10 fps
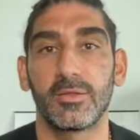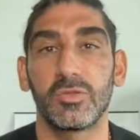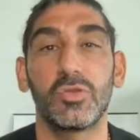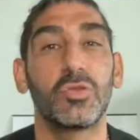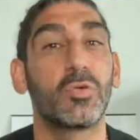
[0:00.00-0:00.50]

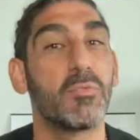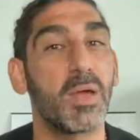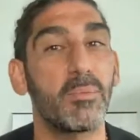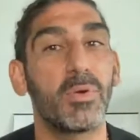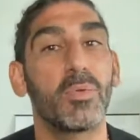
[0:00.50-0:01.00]
Do you
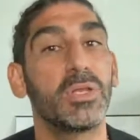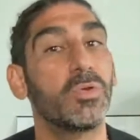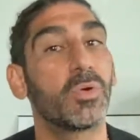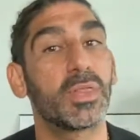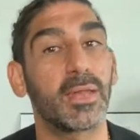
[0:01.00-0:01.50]
remember when you
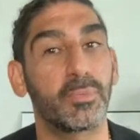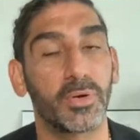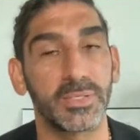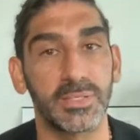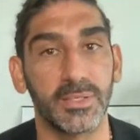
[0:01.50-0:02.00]
were that person?